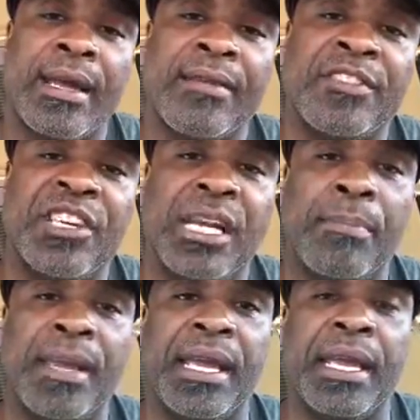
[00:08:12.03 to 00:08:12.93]
If
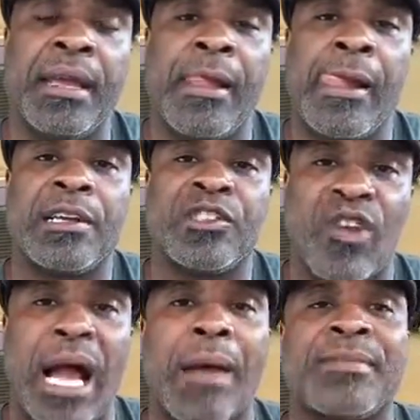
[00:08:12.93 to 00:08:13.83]
GDP
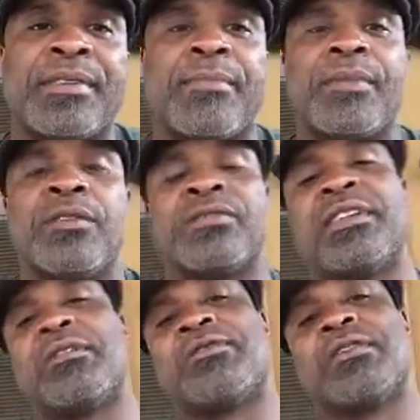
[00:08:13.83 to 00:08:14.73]
drops, you'll
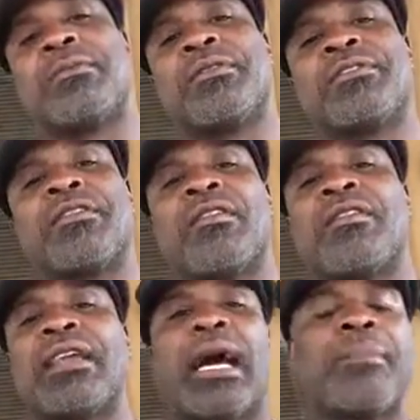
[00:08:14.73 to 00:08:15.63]
see those numbers
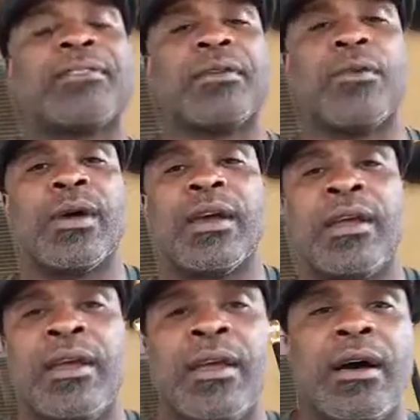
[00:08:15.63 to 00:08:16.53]
turn the opposite way.
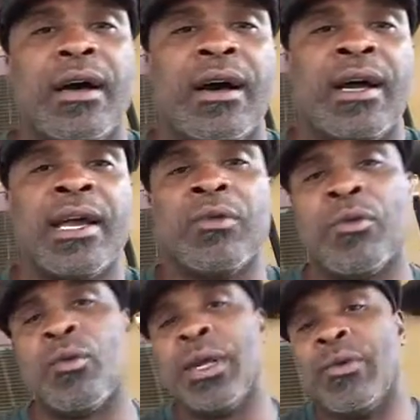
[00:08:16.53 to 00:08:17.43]

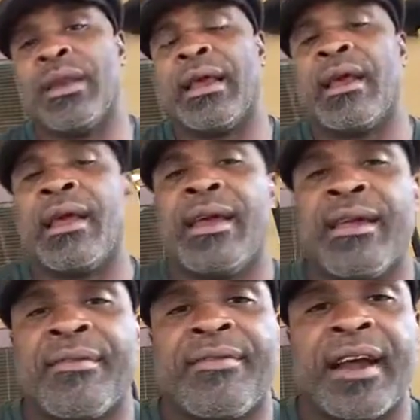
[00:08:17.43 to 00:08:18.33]
And we would,
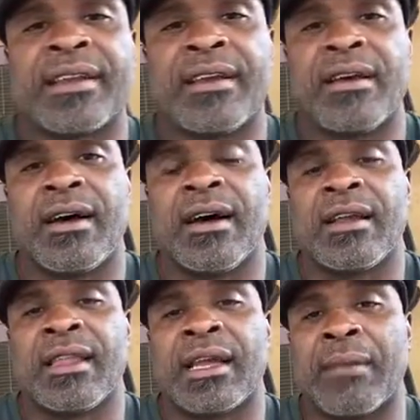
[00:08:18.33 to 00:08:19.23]
in effect,
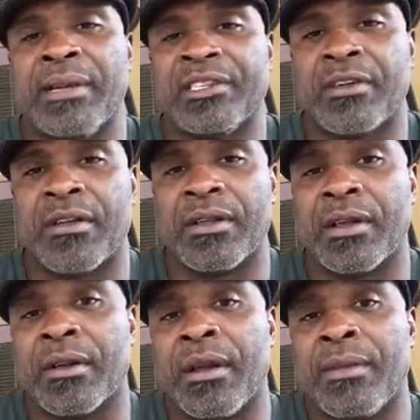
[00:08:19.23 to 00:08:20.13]
like I mentioned
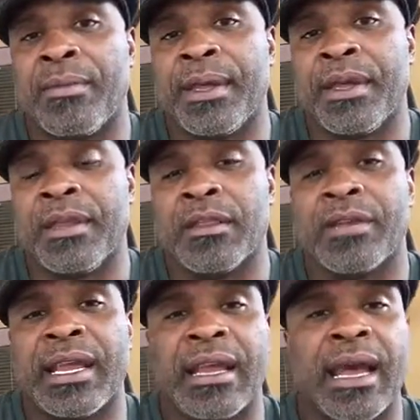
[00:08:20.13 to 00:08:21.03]
earlier, be
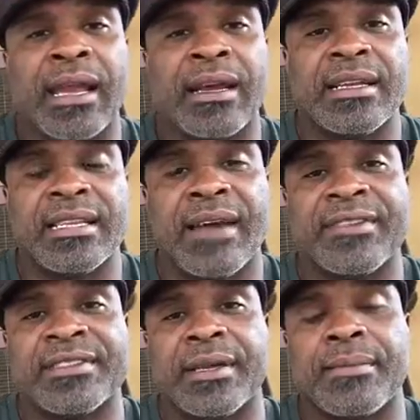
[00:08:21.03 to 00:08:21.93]
looking at a
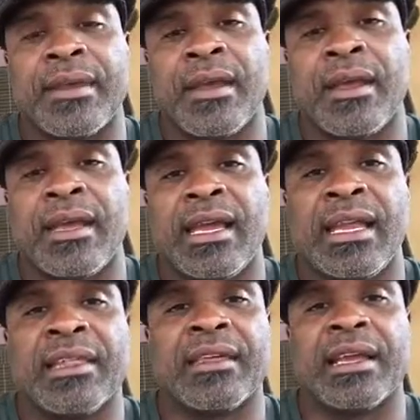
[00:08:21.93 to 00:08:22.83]
deficit.
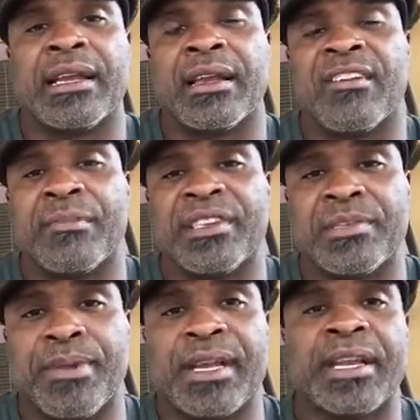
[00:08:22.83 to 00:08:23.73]
Anything in government
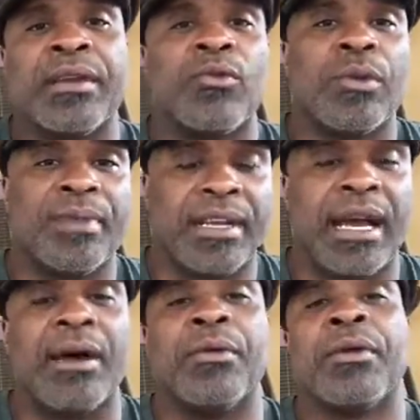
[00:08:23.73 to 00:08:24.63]
spending would be
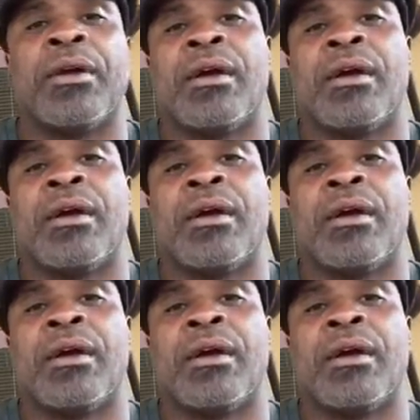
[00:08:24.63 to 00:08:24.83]
down.